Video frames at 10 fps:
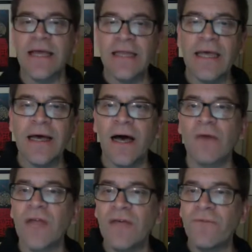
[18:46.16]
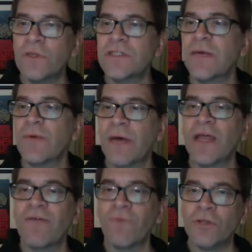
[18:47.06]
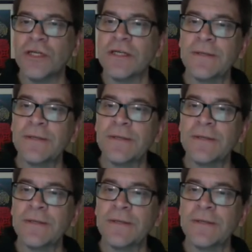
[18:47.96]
idea of diversity without divergence.